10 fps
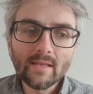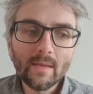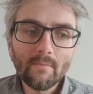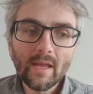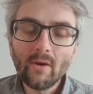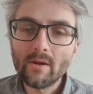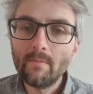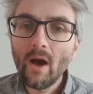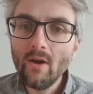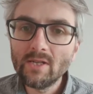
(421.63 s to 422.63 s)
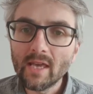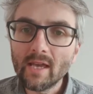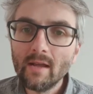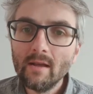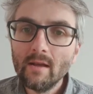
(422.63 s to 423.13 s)
simply on
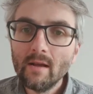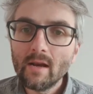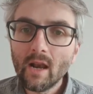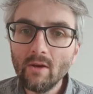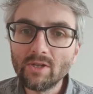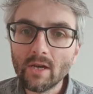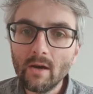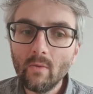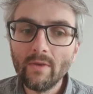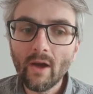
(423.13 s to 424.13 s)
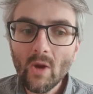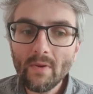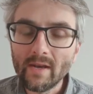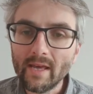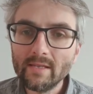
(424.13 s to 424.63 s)
opposing closure with
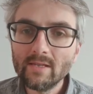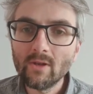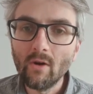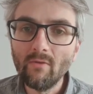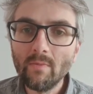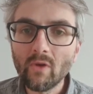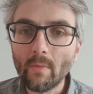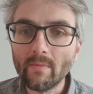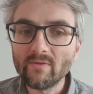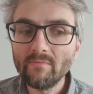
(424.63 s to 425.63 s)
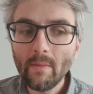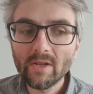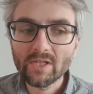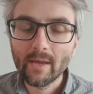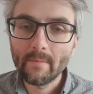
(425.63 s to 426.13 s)
openness to solve the problems of
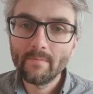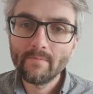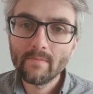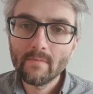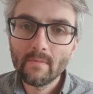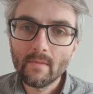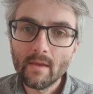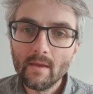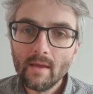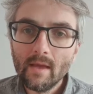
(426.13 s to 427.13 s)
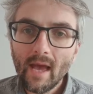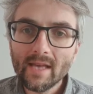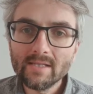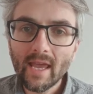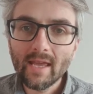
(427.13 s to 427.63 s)
publishing.
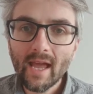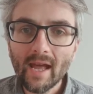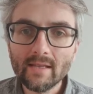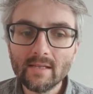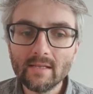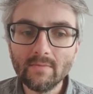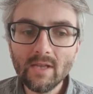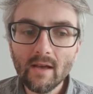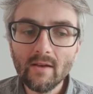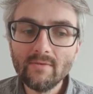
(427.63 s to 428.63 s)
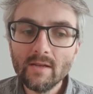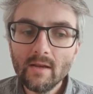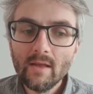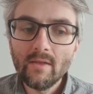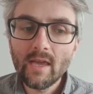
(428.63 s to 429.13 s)
As Nate Katz has observed,
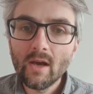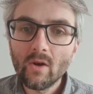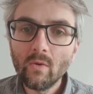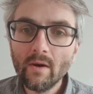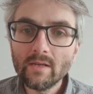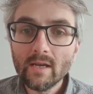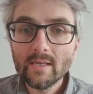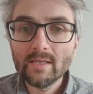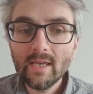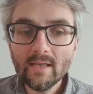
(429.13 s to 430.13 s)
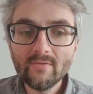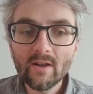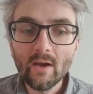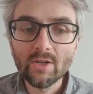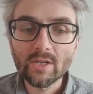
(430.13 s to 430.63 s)
the, quote, seeds of
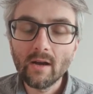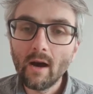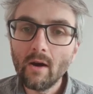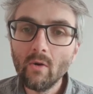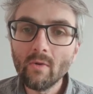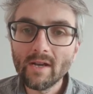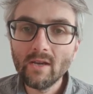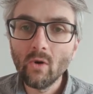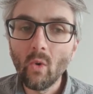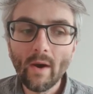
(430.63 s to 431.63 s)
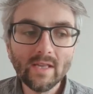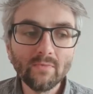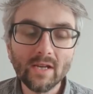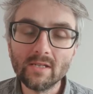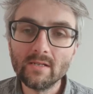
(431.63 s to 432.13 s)
closure are already always
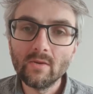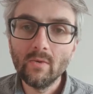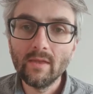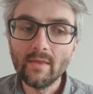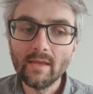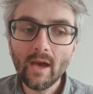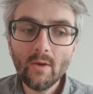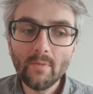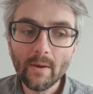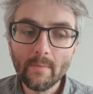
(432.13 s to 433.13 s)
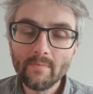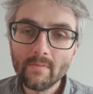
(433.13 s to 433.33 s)
present within the open.